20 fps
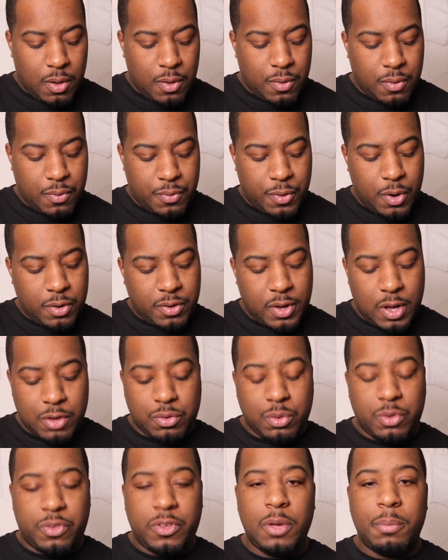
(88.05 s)
first, as
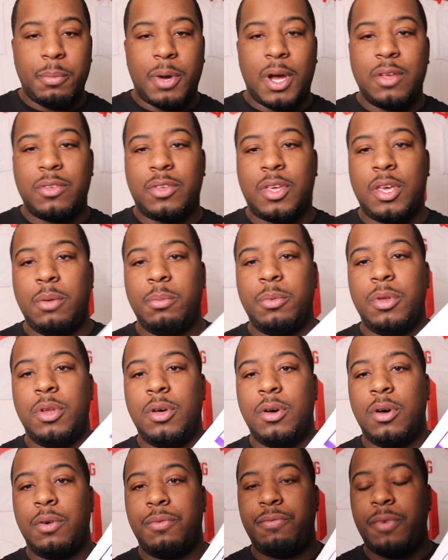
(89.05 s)
you see, mine came in
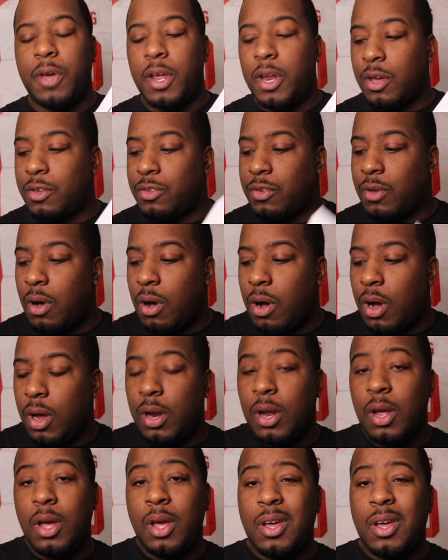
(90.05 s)
a FedEx card.